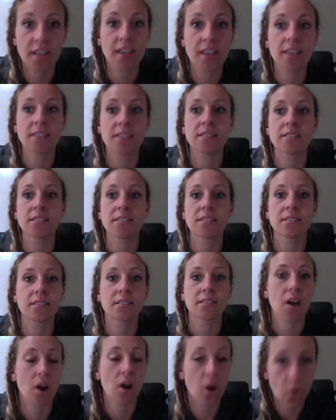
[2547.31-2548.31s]
It's
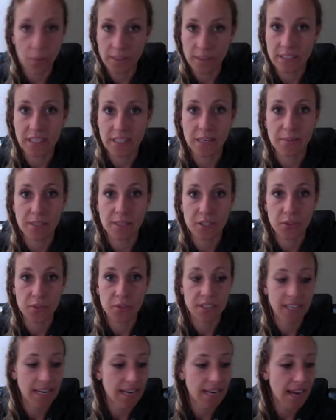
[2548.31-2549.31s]
always going to be
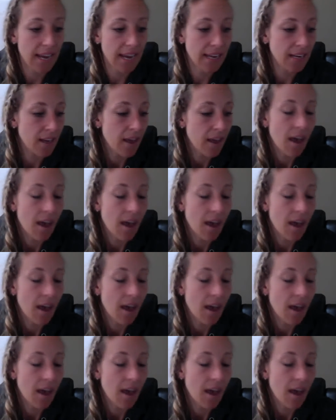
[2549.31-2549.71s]
Tuesday night.